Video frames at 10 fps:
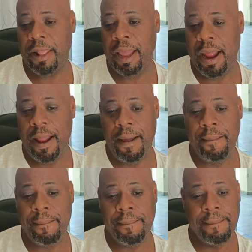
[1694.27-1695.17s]
Uh,
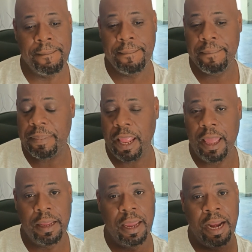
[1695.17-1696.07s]

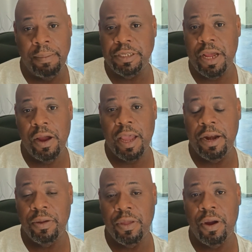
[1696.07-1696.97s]
and I'm sorry, 'cause I
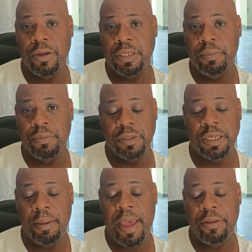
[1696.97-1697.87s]
know there are some
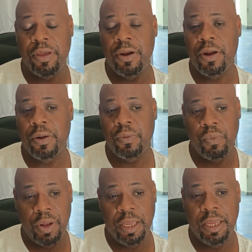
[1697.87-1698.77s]
out there that are
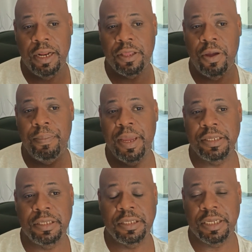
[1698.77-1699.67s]
really good at their
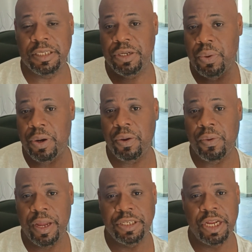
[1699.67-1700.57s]
business that's doing a
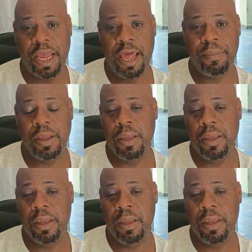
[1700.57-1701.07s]
great job.